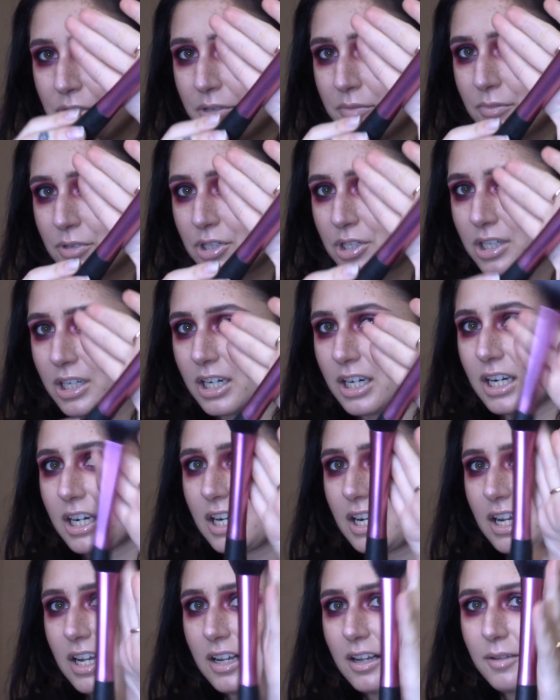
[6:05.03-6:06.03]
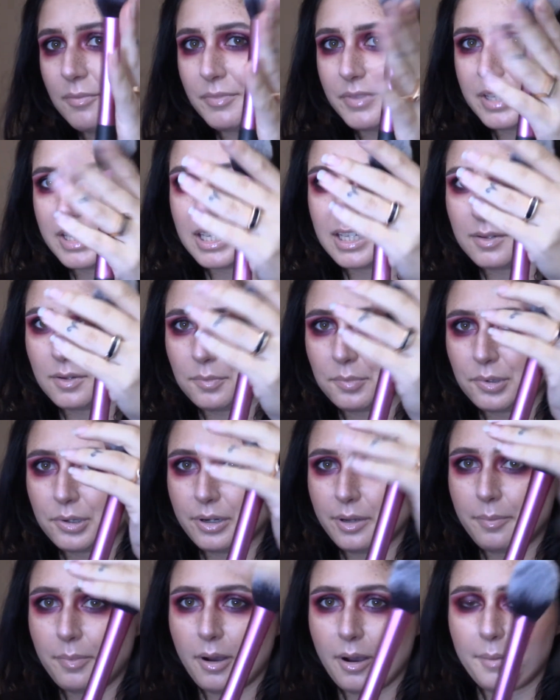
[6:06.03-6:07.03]
I'm sure. This is a
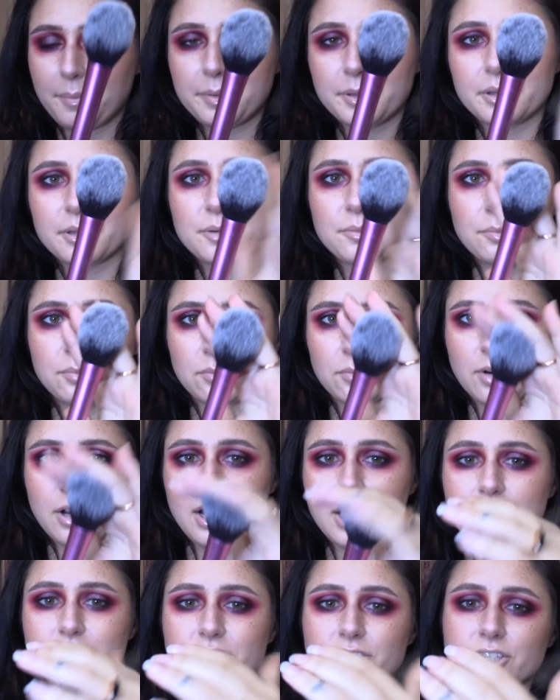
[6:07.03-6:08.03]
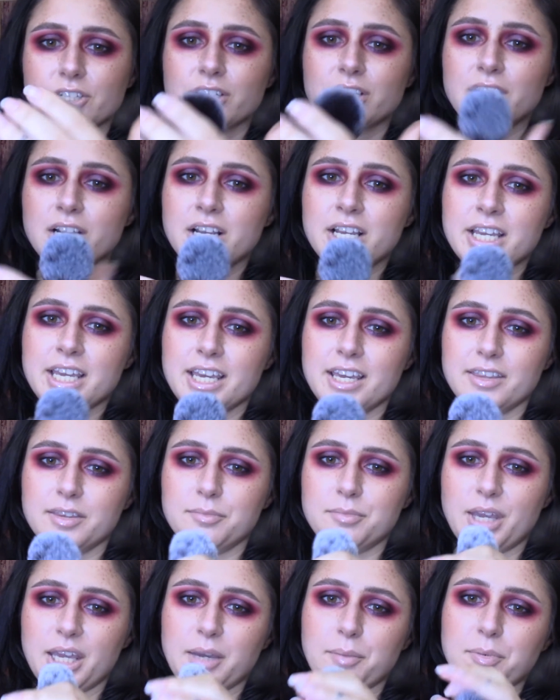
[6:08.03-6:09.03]
pretty popular brush in the
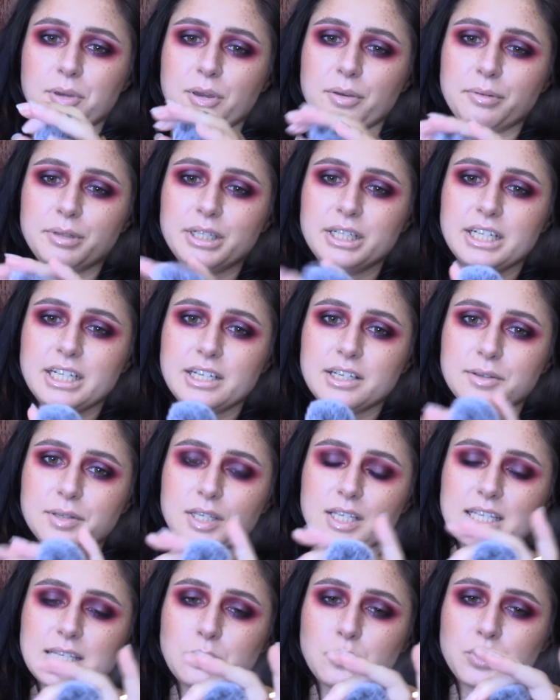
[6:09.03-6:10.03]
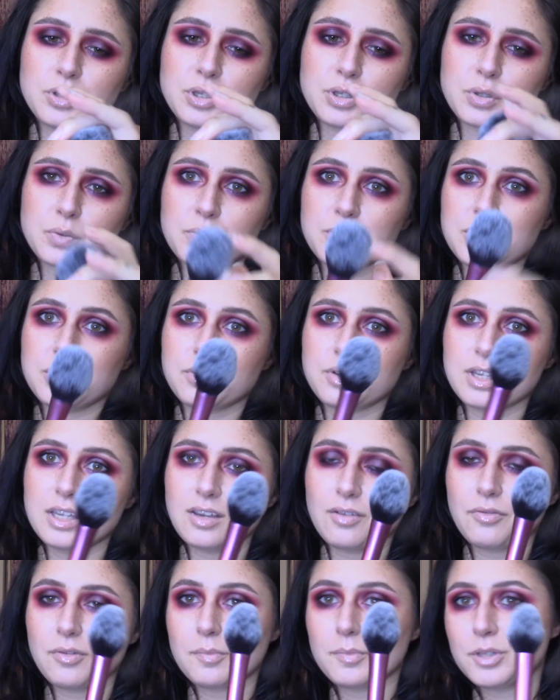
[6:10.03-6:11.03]
makeup community. It's one of those ones you can
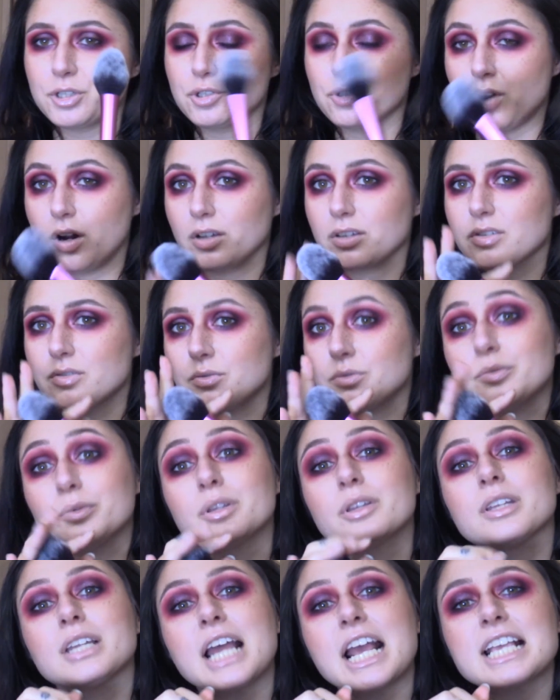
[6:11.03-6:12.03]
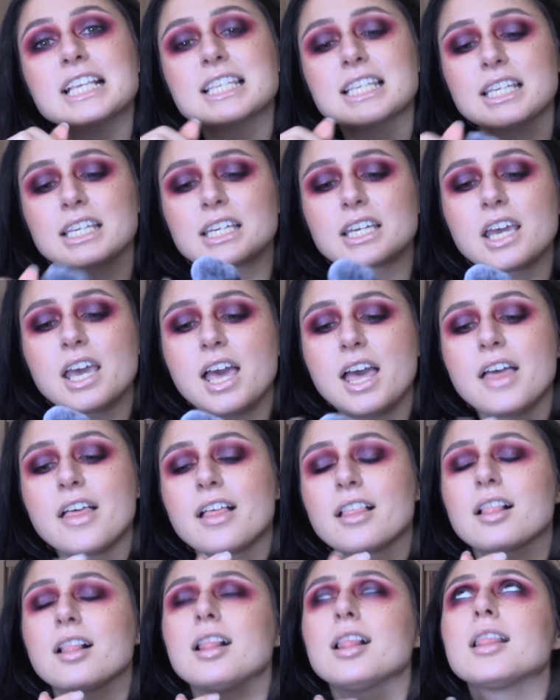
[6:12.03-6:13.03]
get from the drugstore really nicely.
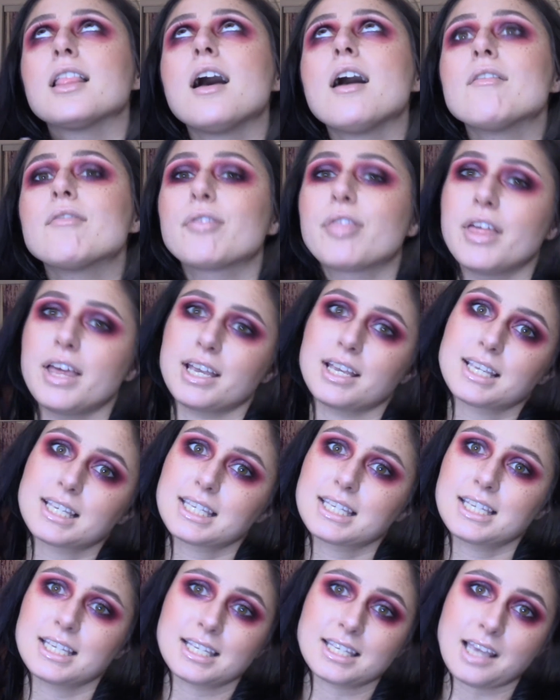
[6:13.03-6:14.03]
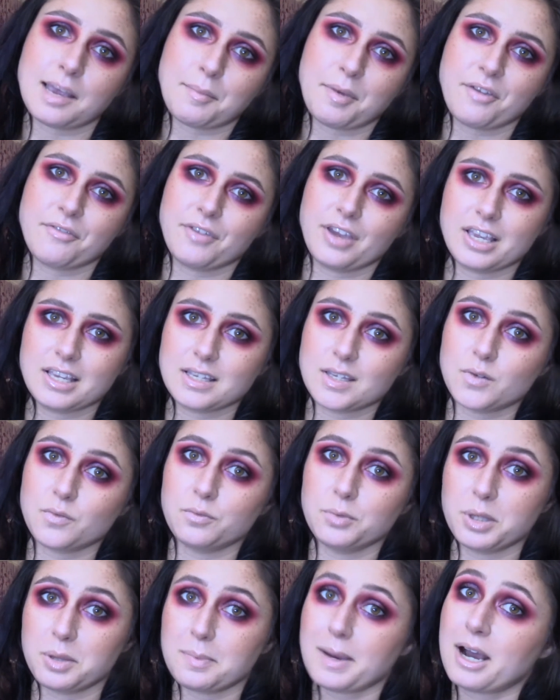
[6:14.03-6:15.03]
I love this to set my face
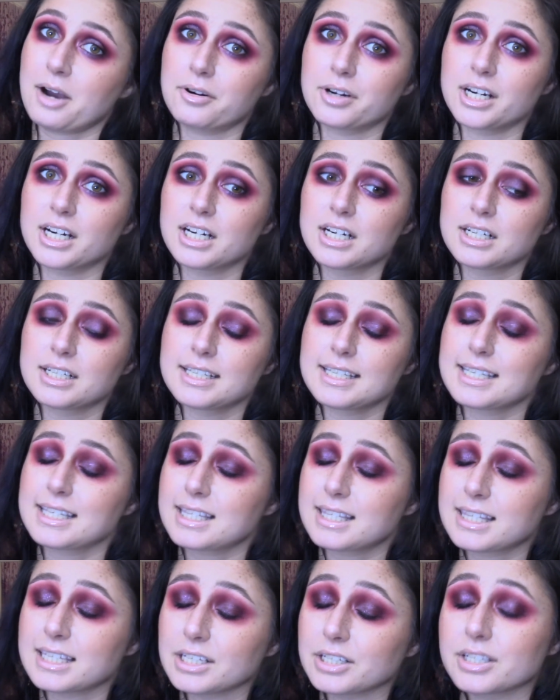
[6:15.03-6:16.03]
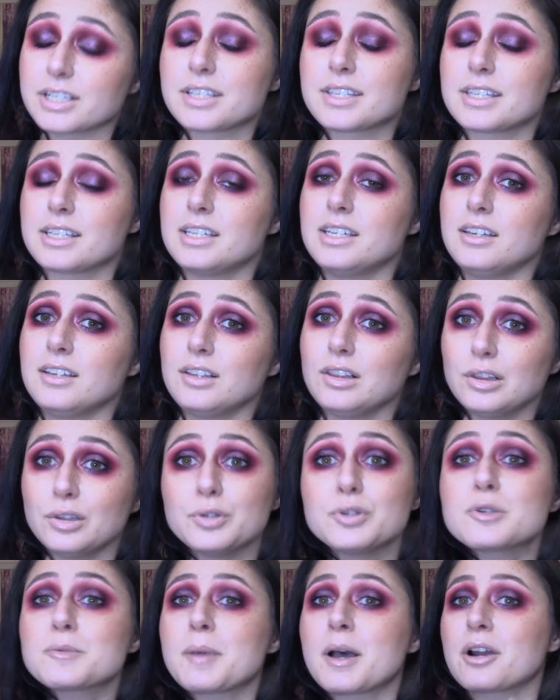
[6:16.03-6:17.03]
with powder. Seriously.
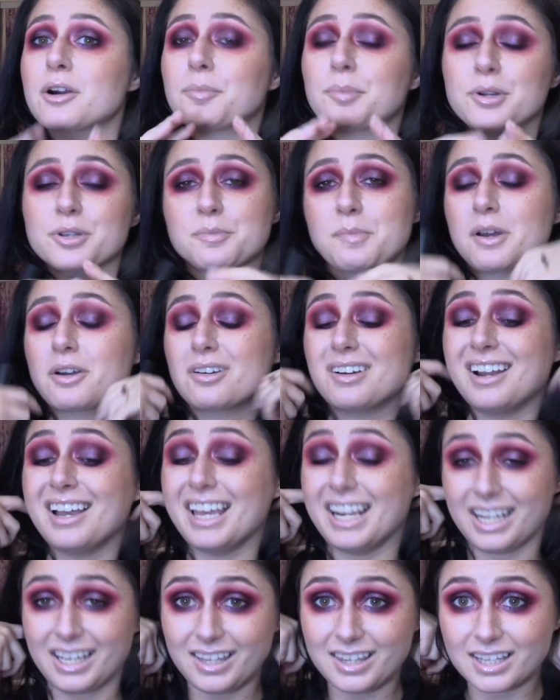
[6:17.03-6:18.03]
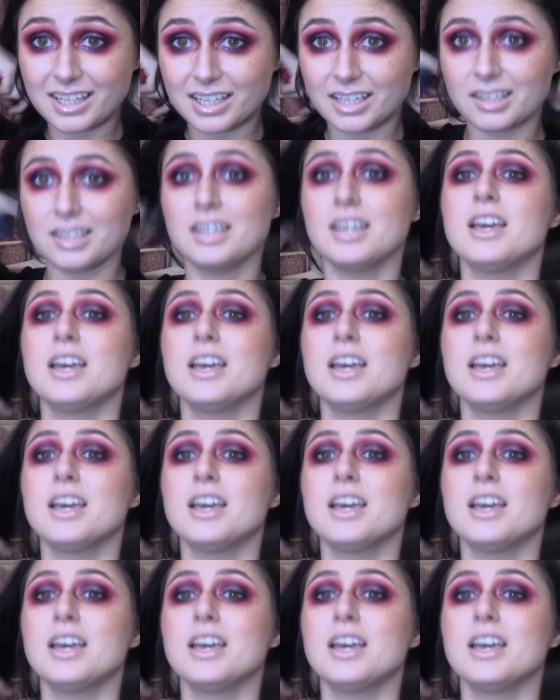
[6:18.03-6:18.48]
Loose powder, pressed powder, anything.